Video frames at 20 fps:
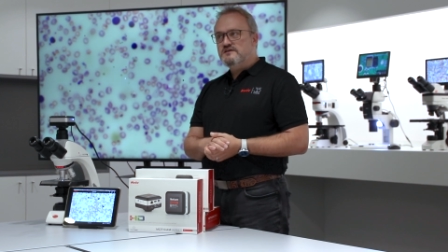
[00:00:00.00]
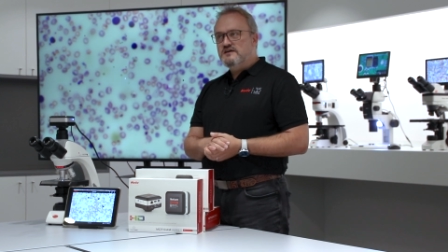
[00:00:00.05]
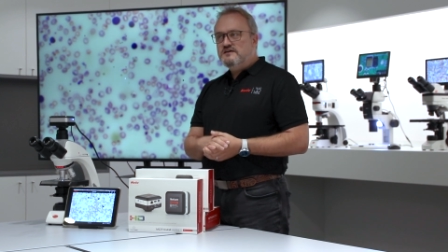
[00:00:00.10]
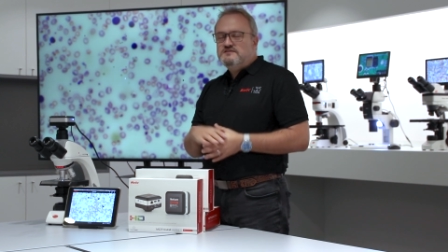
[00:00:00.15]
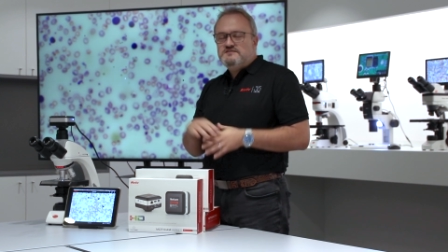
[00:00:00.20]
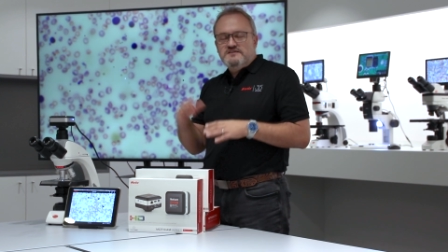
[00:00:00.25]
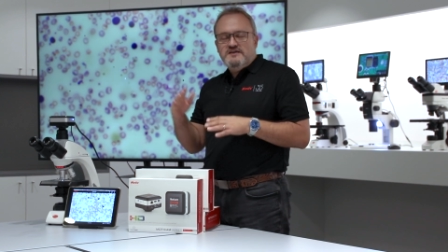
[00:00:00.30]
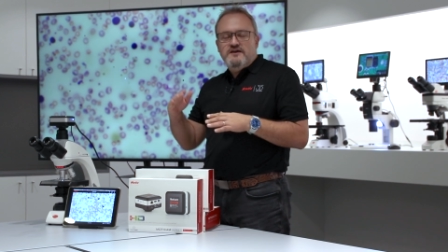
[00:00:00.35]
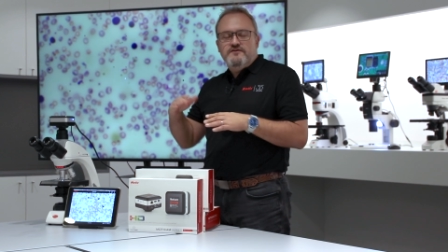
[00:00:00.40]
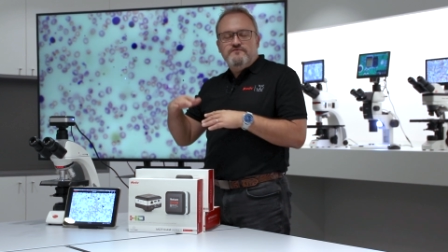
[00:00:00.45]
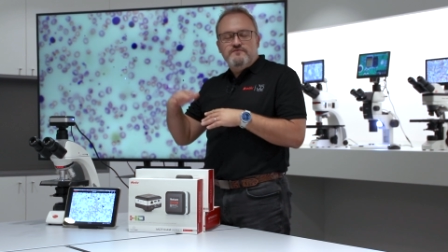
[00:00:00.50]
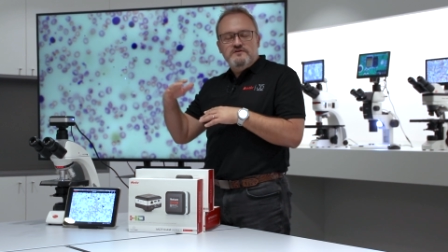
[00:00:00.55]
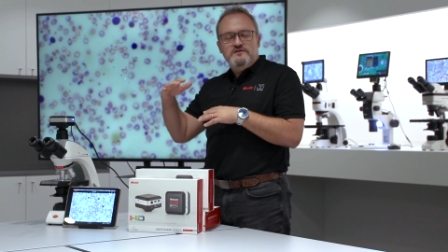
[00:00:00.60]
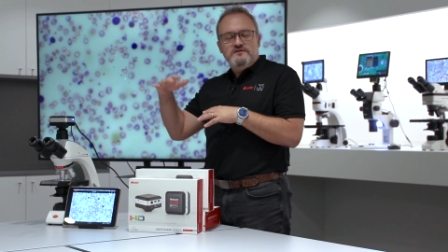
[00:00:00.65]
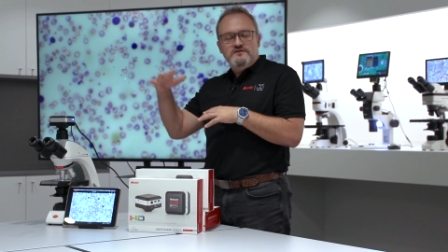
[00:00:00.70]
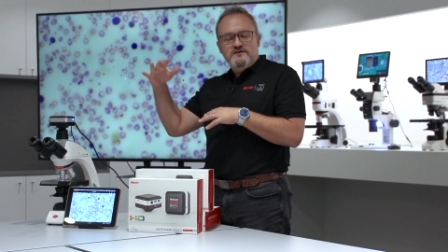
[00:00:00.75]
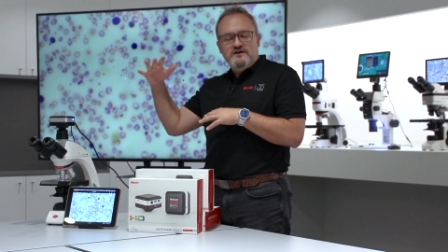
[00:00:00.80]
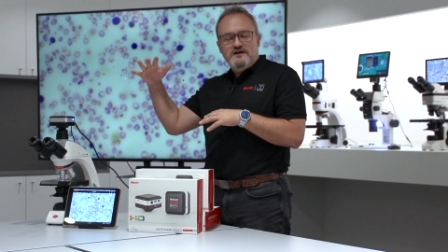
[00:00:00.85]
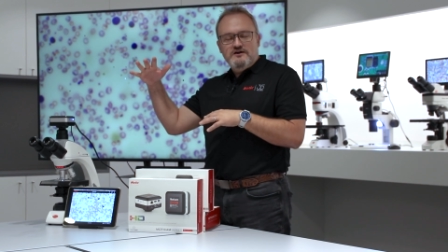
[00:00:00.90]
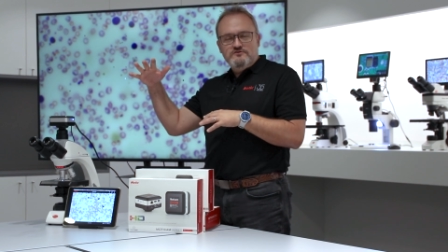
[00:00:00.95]
has
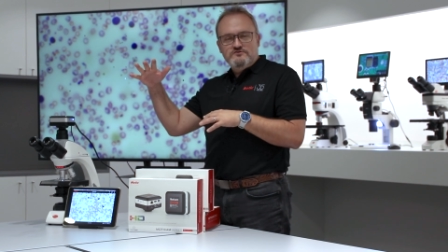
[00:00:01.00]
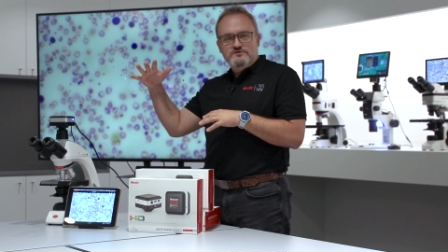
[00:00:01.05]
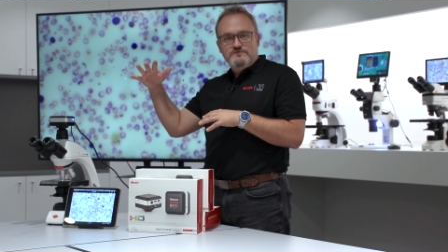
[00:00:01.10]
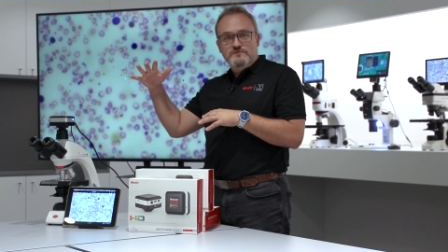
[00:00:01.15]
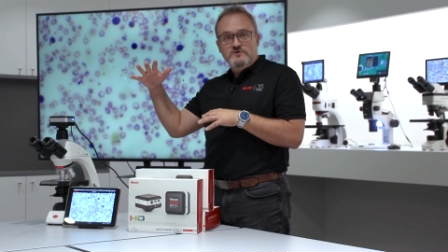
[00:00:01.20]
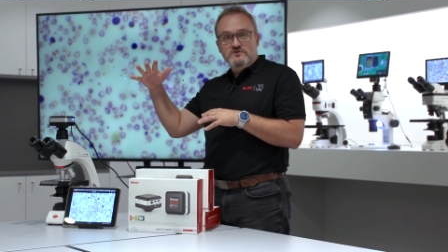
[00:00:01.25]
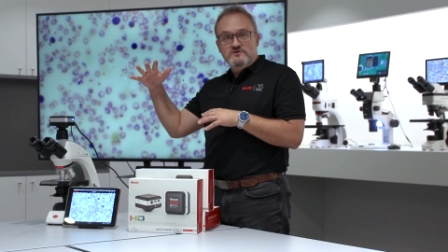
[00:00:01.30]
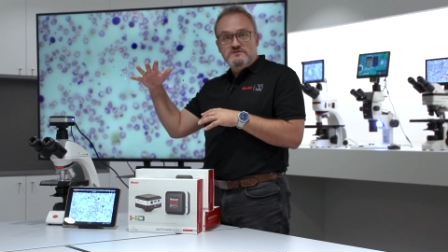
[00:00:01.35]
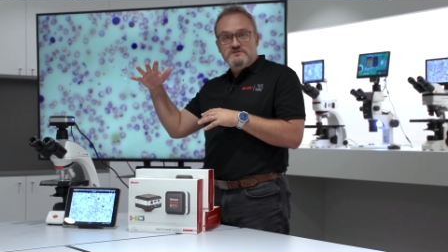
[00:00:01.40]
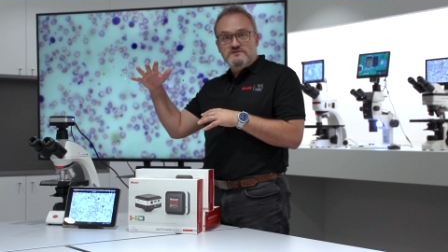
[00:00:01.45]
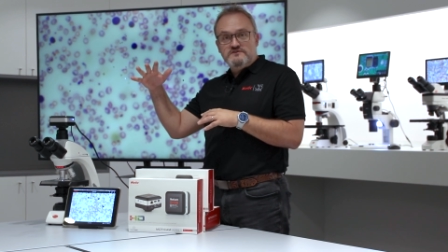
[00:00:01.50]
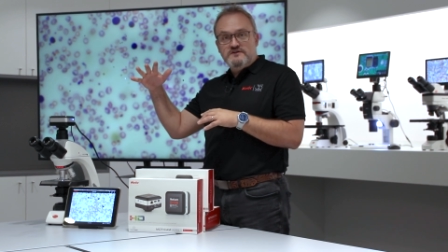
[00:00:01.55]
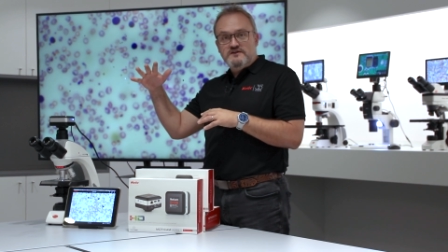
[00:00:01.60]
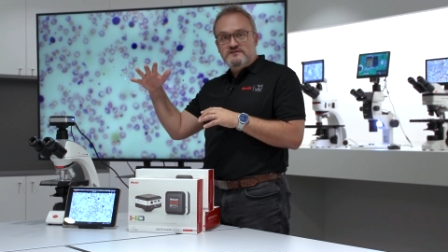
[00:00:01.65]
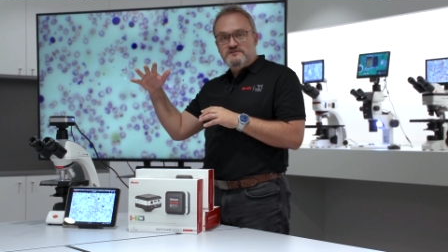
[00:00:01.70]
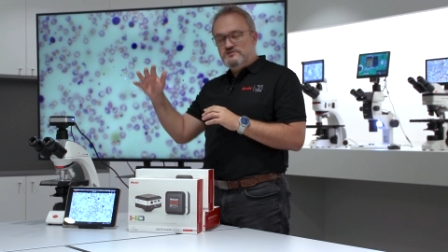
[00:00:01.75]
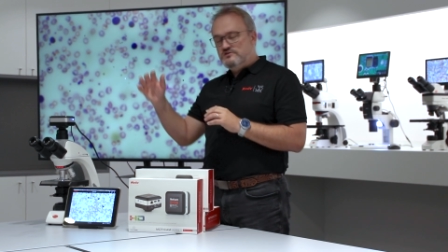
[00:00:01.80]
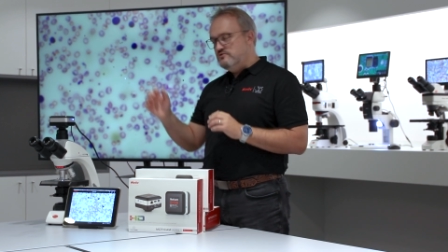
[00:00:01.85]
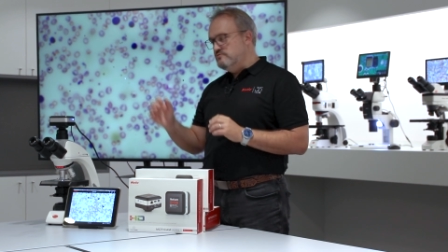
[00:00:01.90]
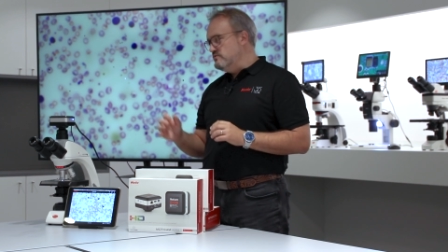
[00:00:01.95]
every output
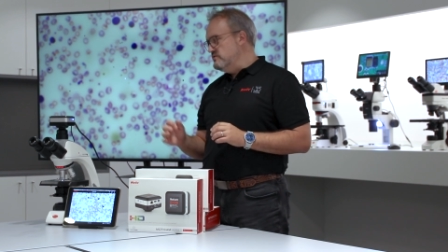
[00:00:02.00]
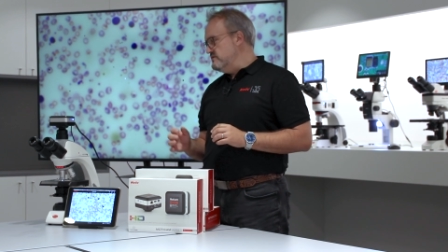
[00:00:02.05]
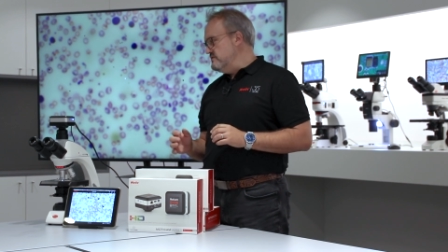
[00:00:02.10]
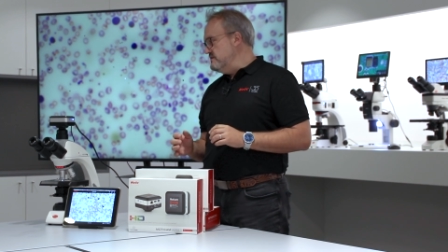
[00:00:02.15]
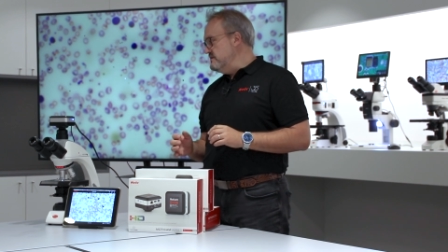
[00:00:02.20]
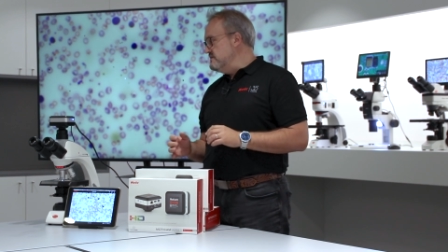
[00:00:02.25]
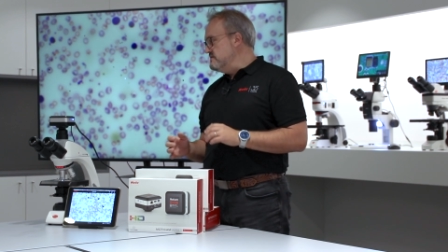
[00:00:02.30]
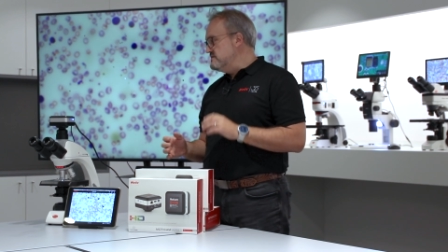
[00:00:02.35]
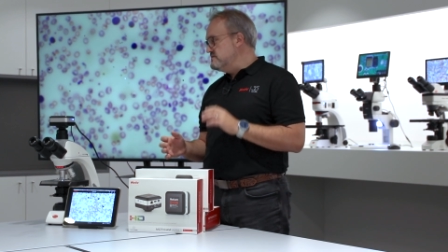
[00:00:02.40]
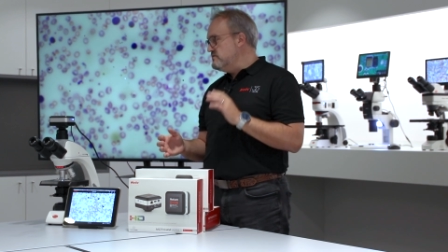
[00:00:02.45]
that you would need.